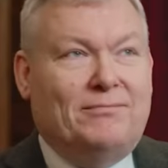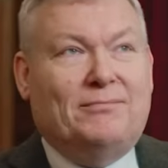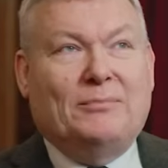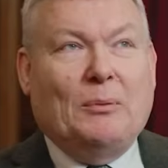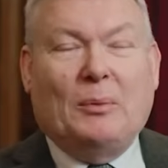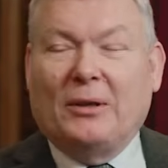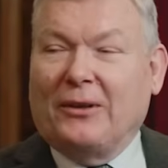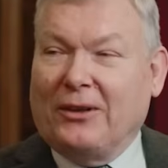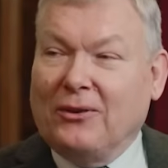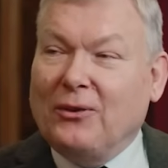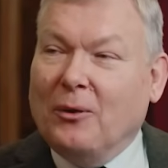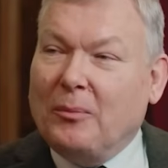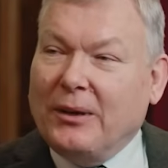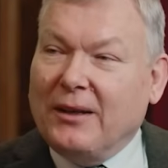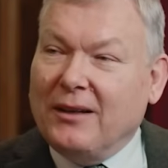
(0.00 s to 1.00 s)
the building's
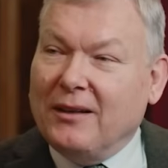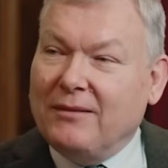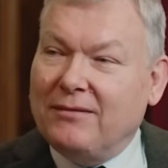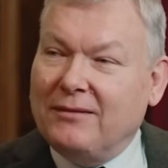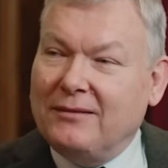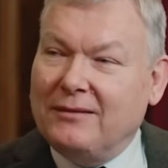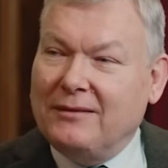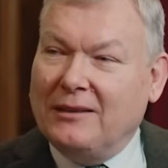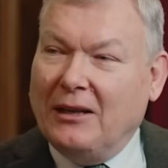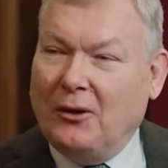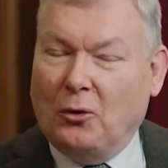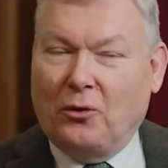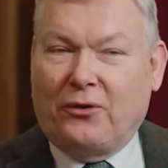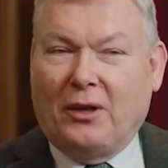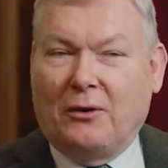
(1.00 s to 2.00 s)
not big enough.
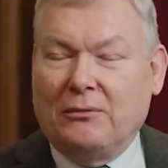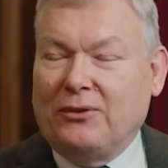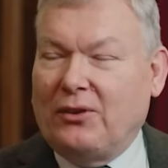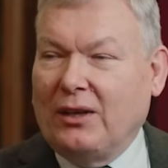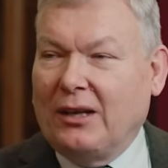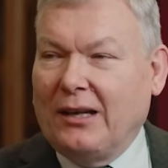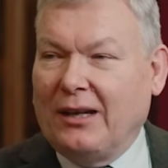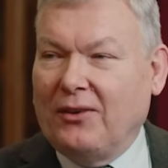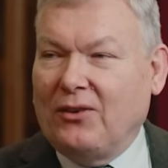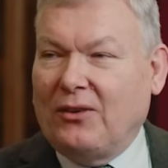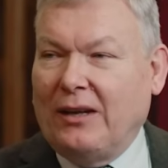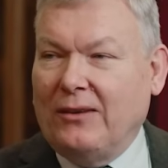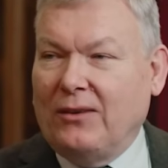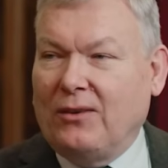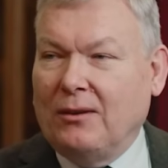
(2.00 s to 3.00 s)
And also Sinclair
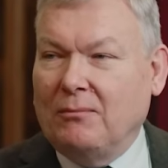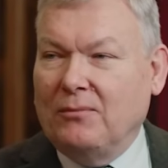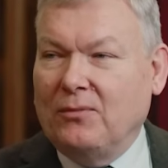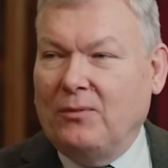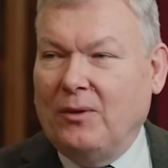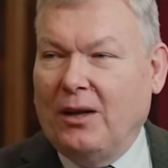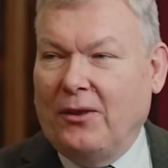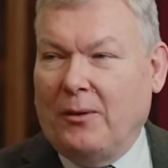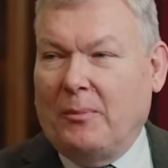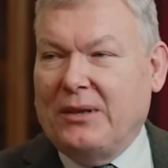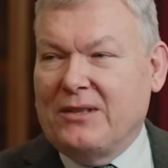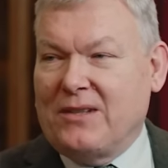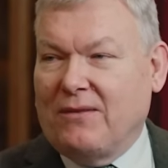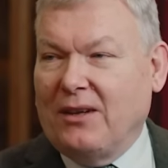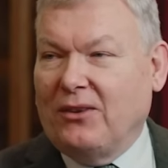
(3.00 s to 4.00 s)
sent some other
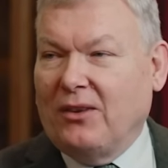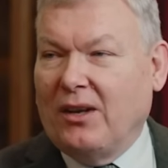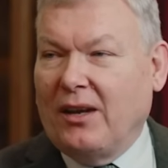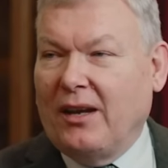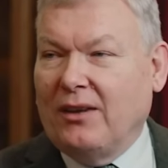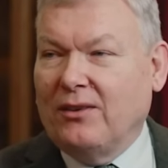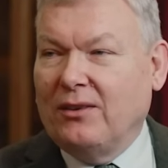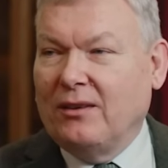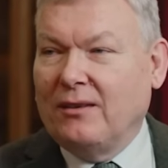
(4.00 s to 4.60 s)
bits of SIS